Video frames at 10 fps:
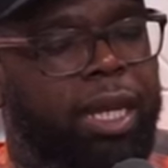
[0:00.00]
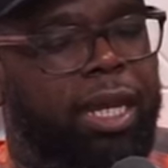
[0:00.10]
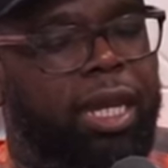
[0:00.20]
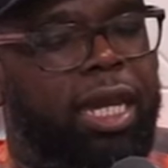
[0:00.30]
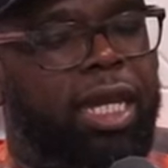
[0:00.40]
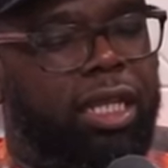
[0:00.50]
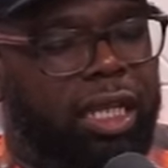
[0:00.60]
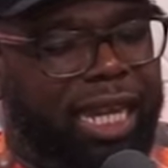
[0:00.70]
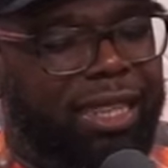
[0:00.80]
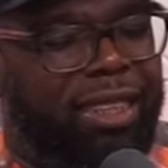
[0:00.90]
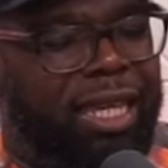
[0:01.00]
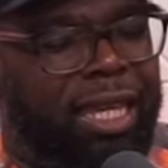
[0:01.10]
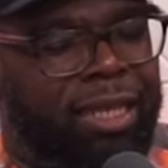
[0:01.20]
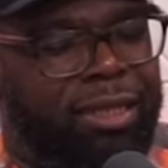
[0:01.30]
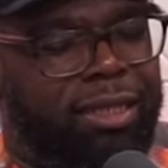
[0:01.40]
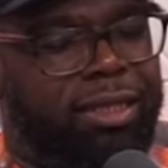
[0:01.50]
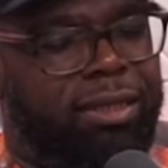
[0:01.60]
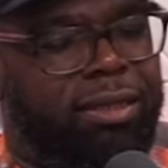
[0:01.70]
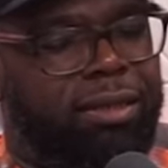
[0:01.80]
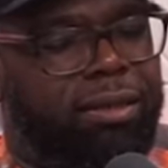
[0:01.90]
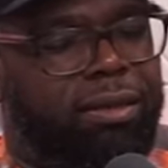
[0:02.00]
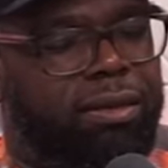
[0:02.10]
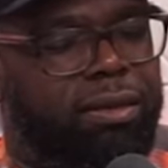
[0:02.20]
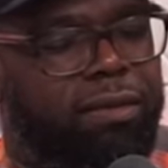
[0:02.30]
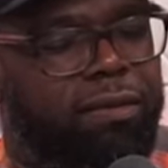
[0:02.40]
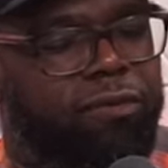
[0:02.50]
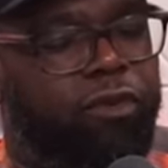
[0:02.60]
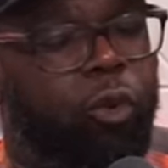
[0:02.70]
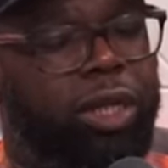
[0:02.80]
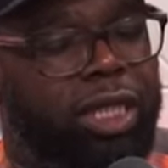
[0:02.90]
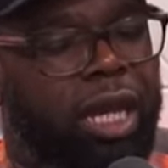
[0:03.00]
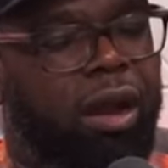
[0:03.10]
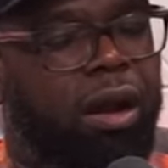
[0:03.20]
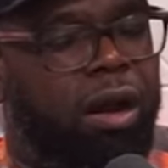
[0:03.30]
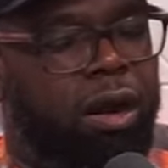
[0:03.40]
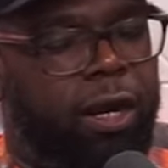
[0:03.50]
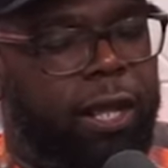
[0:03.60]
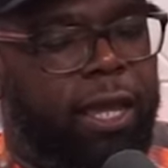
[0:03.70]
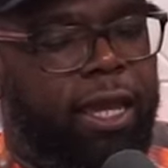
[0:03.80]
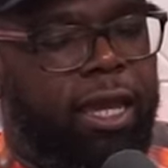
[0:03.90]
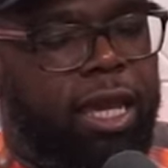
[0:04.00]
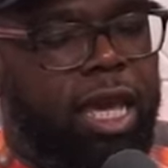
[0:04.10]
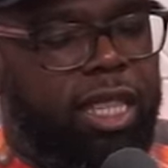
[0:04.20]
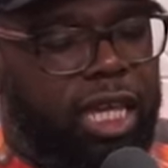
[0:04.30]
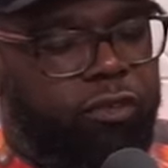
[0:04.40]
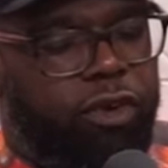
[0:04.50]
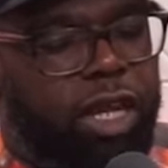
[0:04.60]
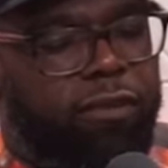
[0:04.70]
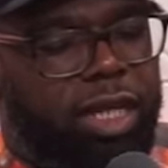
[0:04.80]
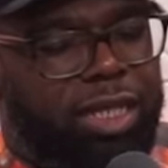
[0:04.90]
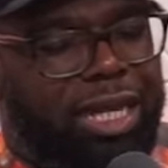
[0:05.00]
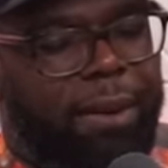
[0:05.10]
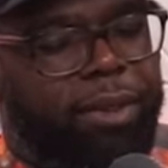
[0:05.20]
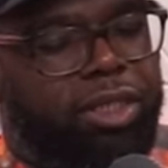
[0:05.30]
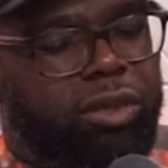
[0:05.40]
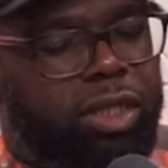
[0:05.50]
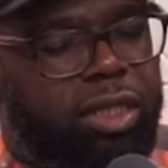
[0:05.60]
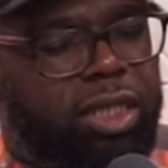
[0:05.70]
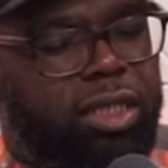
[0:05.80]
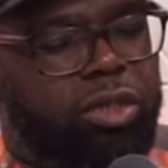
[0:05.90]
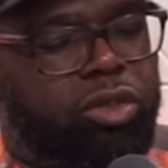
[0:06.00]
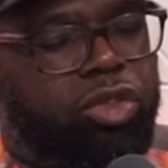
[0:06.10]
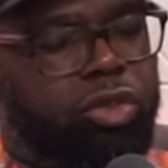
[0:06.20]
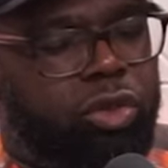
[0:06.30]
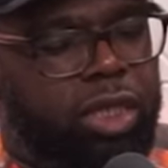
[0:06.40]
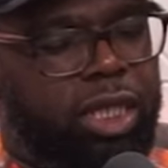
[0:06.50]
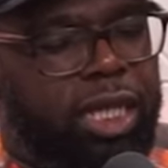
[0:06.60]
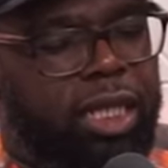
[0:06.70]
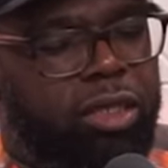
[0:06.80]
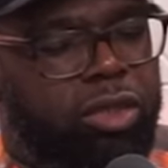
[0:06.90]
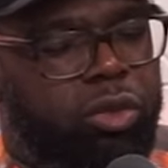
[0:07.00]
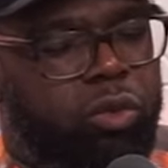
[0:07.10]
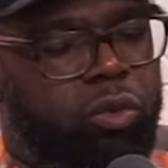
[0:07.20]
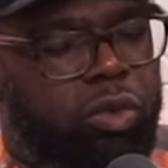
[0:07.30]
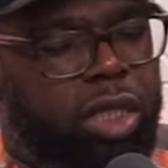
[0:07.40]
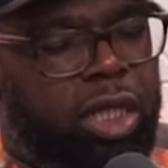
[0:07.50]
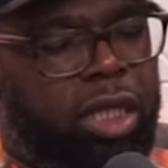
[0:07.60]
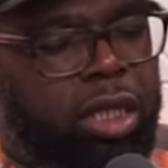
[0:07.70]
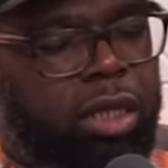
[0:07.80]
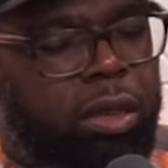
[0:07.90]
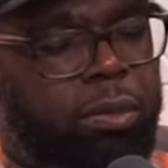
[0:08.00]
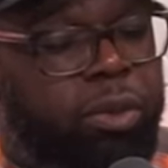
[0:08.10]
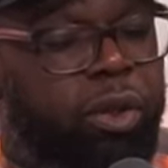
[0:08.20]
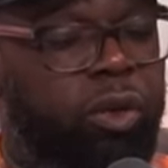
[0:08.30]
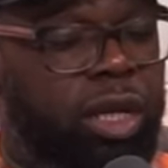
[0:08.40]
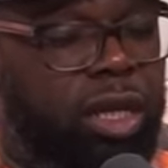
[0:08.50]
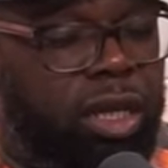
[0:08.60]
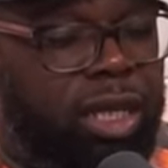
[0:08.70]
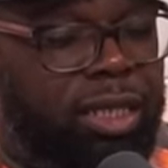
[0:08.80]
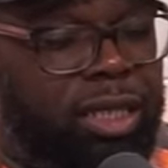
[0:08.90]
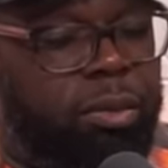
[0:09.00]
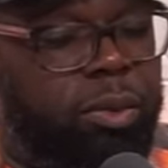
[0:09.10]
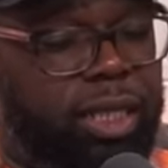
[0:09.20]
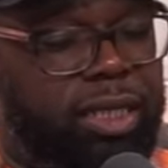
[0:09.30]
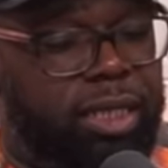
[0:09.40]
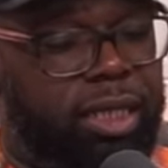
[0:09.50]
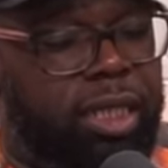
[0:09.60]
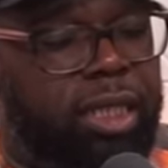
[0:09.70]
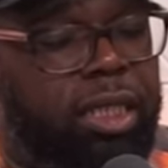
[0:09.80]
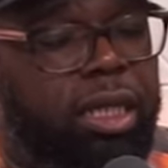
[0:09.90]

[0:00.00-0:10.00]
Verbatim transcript: to look at things for what they are. Thank you for giving us the opportunity to truly get into the beauty in simplicity,